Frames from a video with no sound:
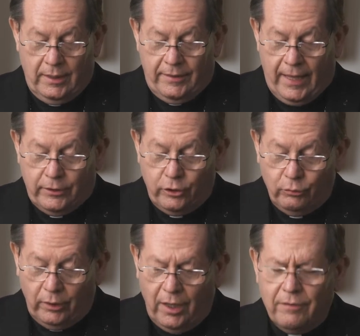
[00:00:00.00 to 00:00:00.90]
that
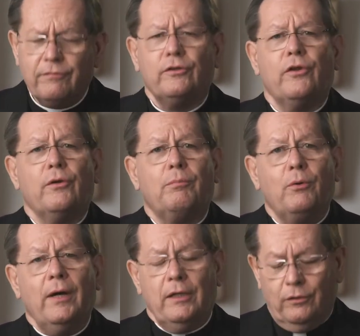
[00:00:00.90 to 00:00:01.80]
you love to the
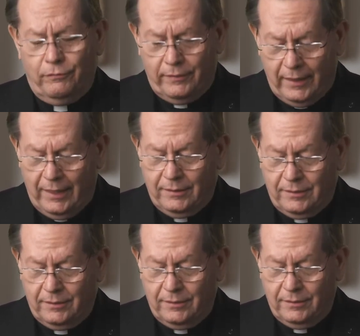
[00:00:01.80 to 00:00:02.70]
point of
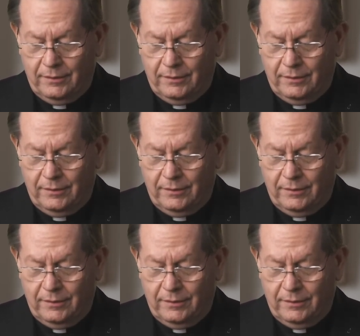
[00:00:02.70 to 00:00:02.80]
death,